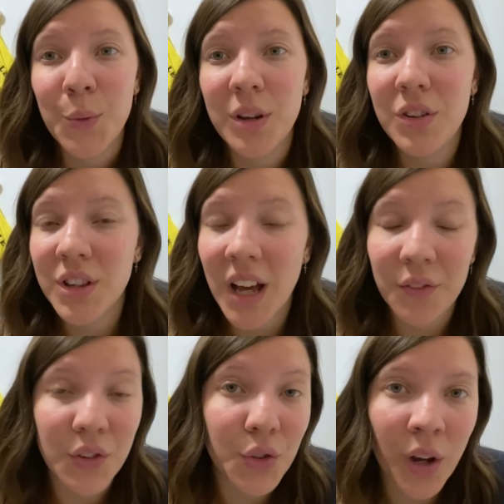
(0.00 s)
We just
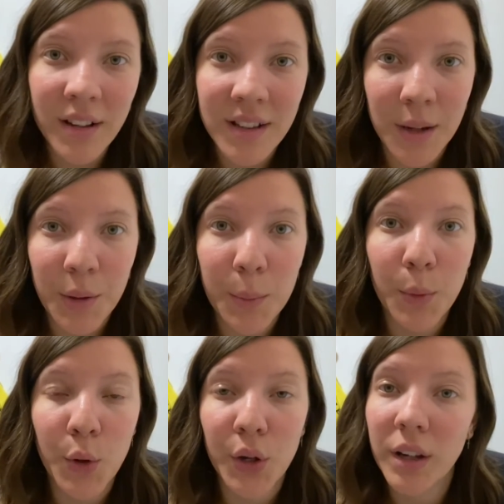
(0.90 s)
have to trust Him and
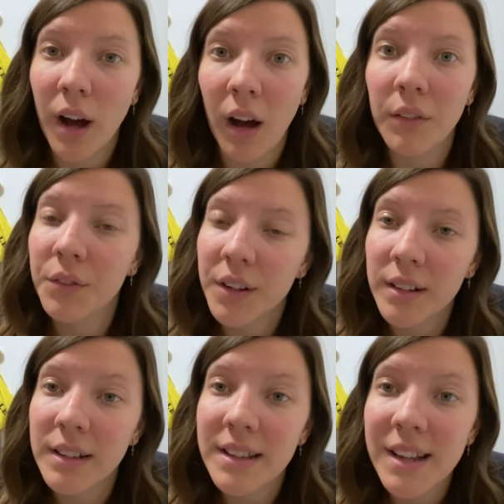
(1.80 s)
put God
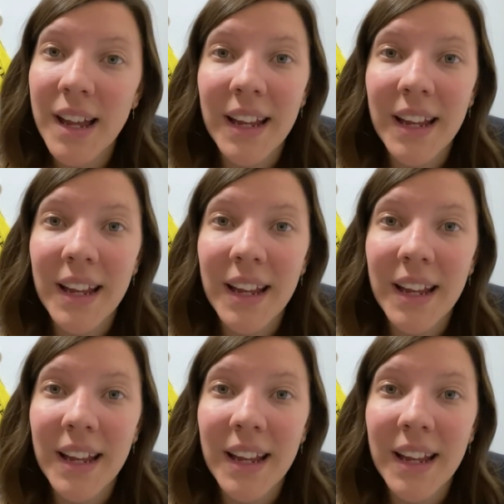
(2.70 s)
first.